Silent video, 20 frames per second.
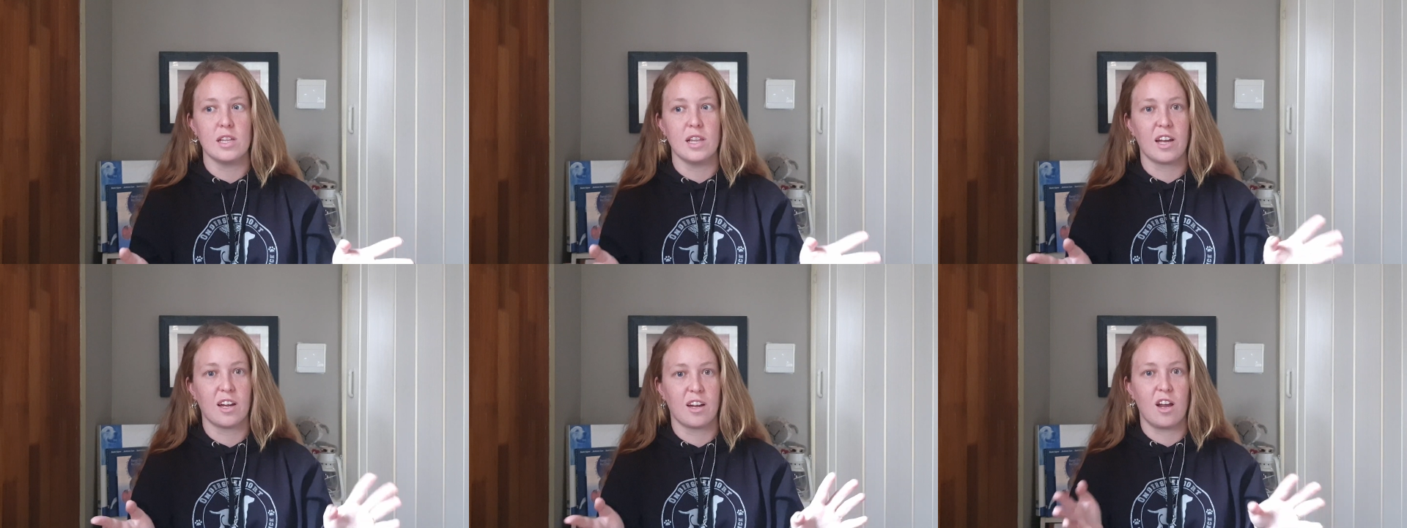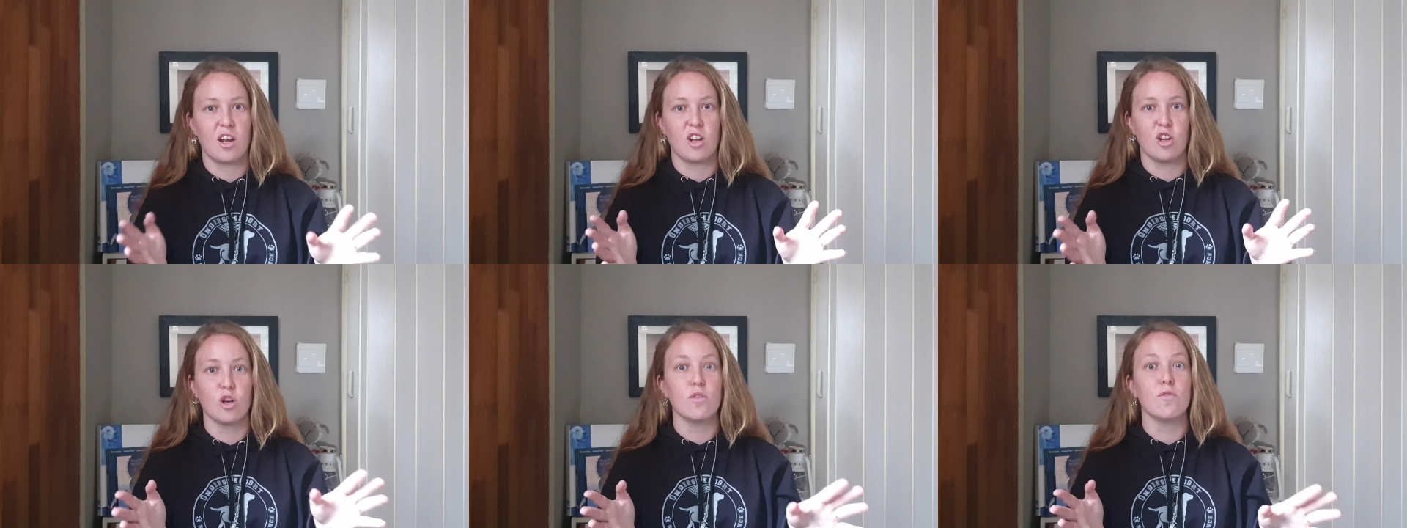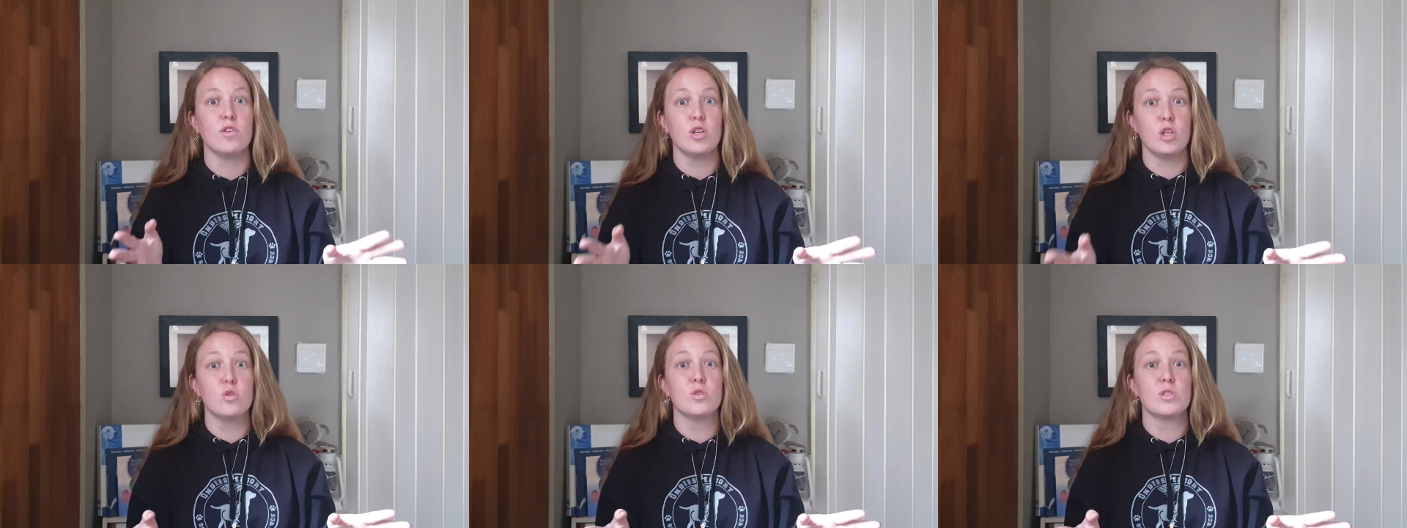Like, I could
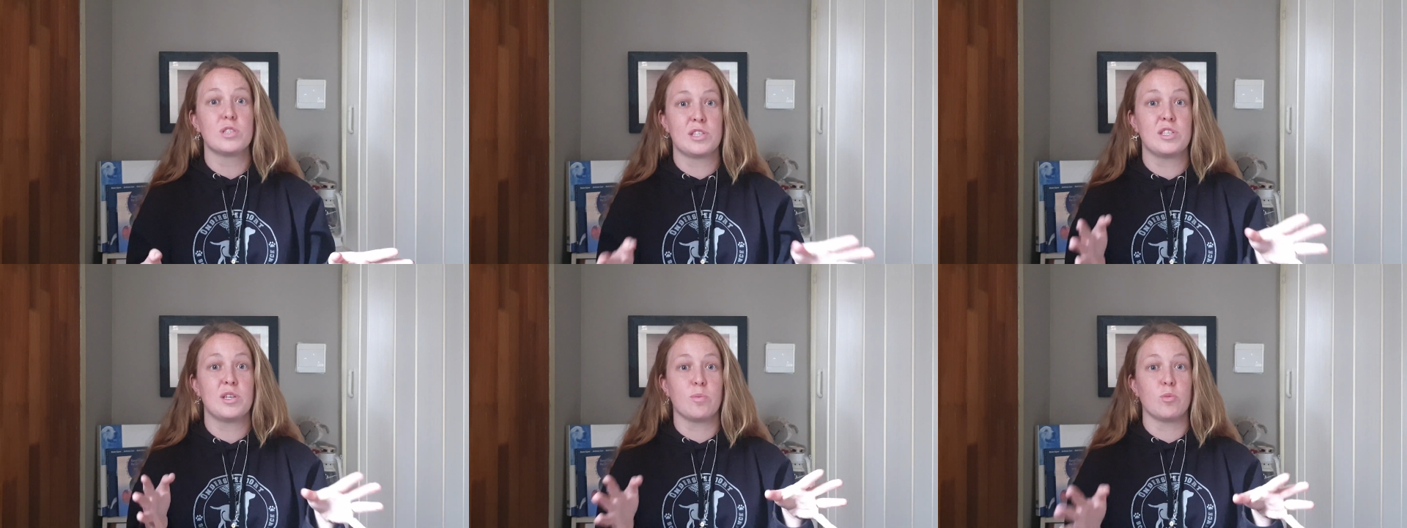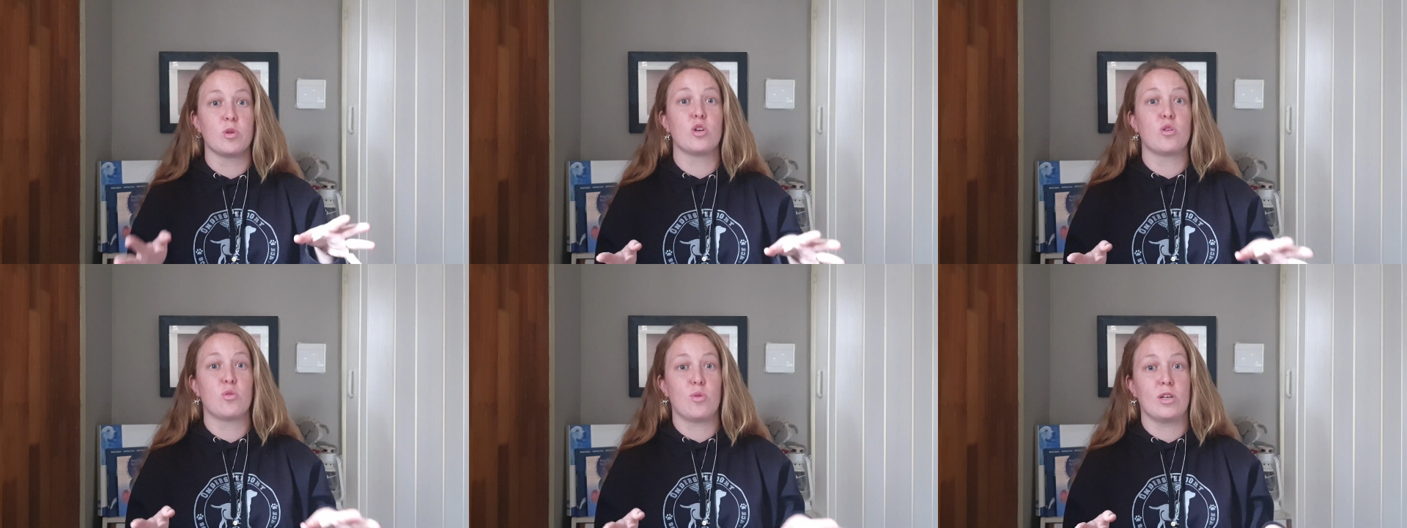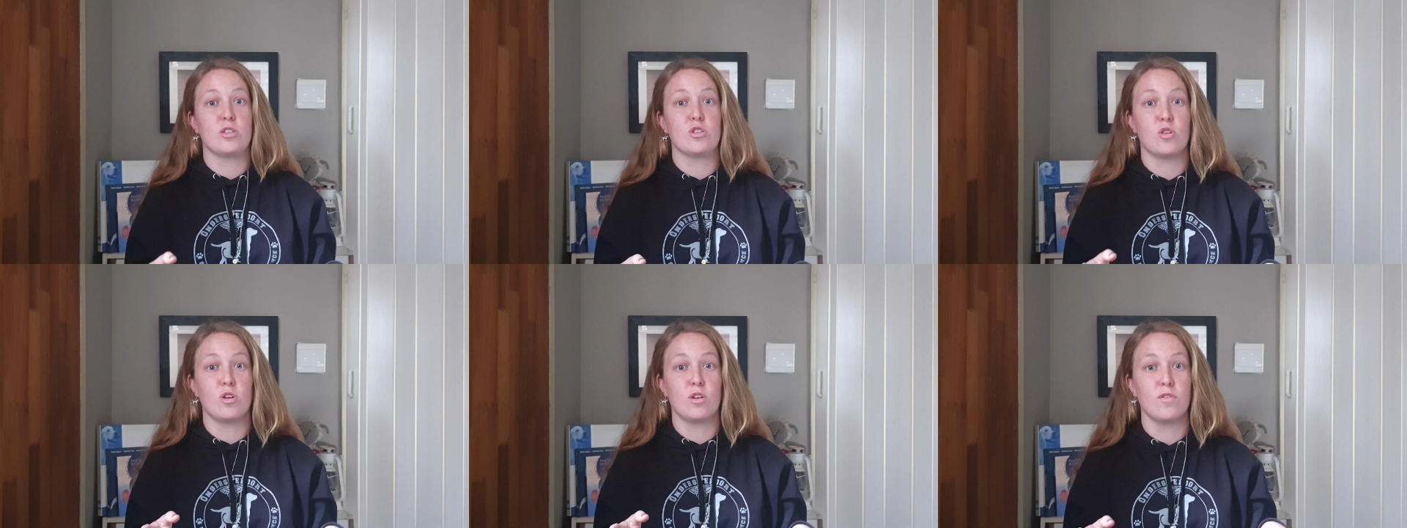have used some good
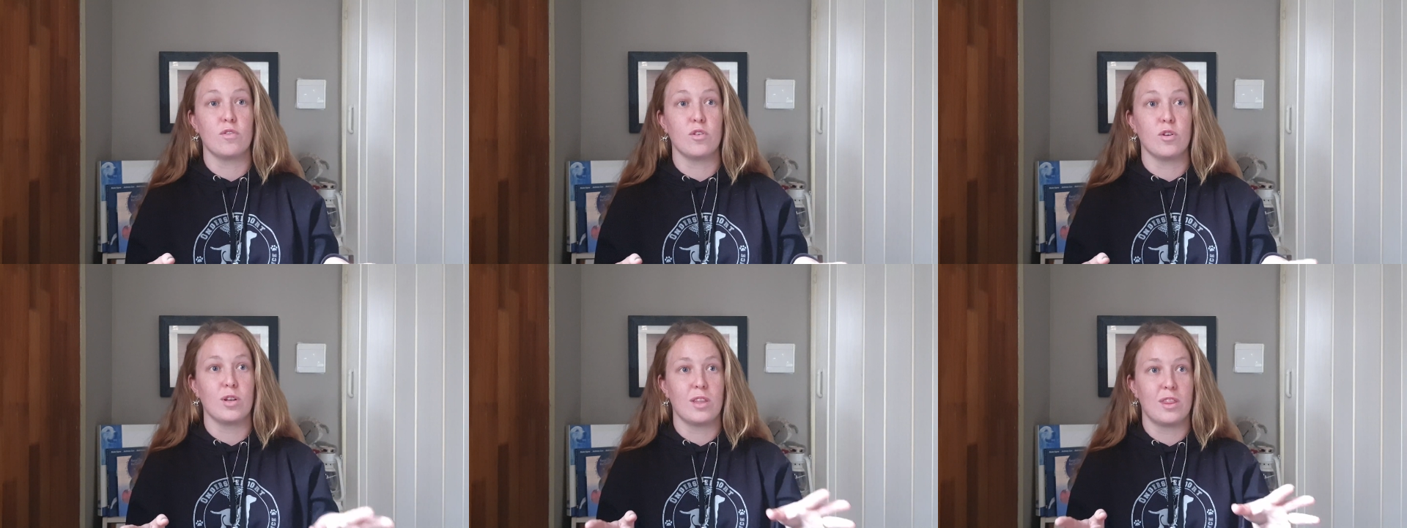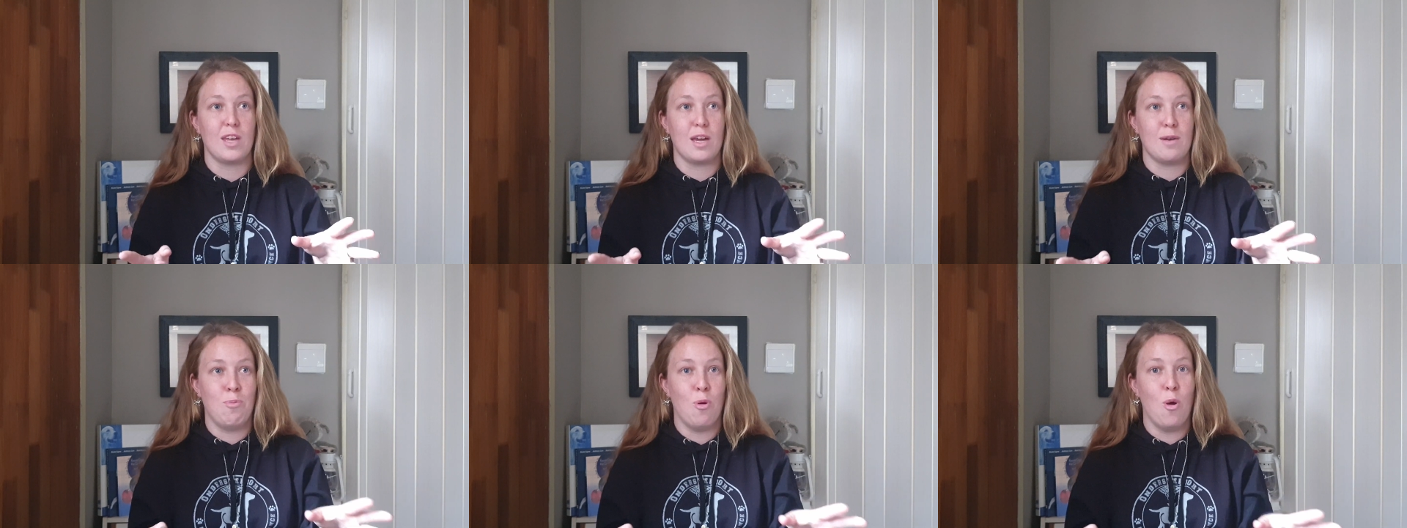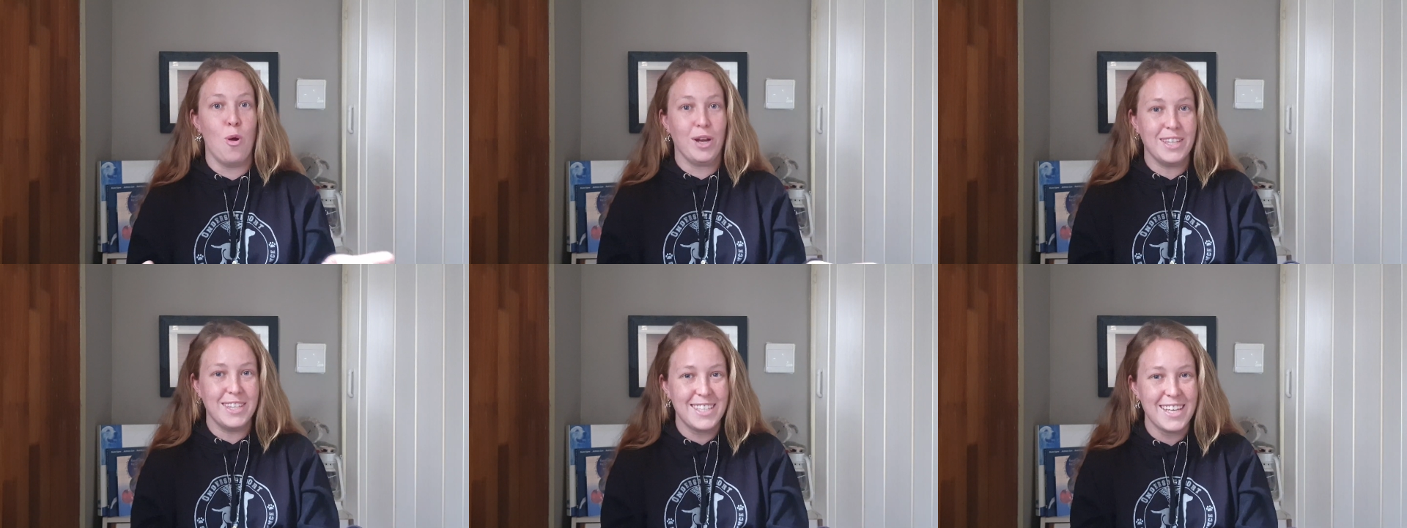restaurant food at that
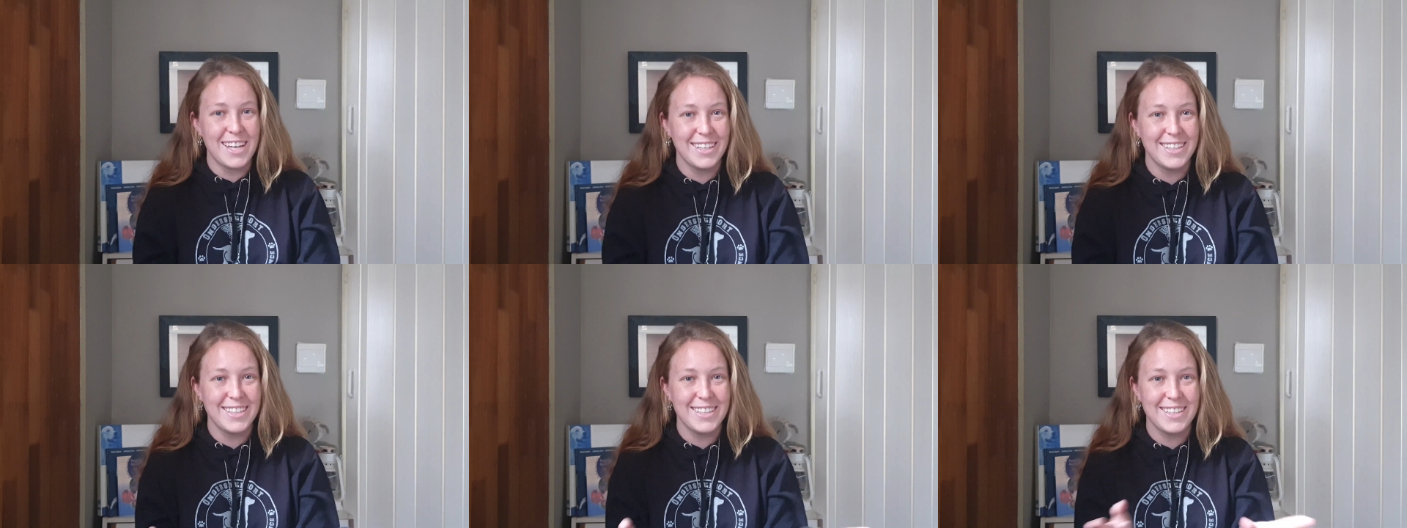point.